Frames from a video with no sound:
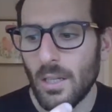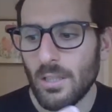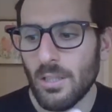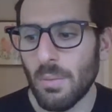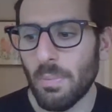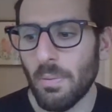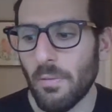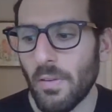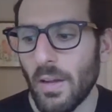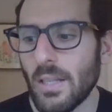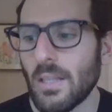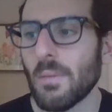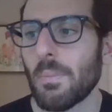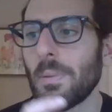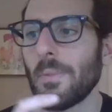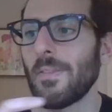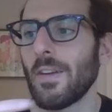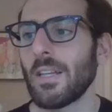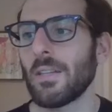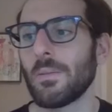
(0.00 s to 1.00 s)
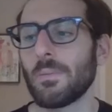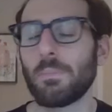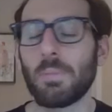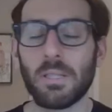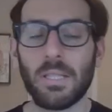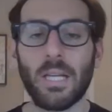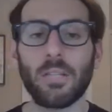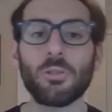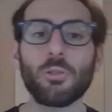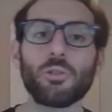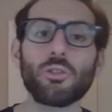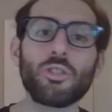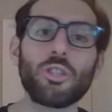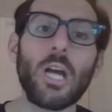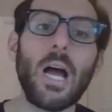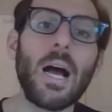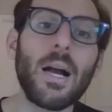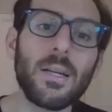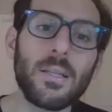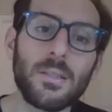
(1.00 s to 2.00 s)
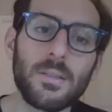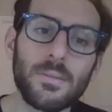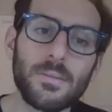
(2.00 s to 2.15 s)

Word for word: to prevent a prevent potential shock.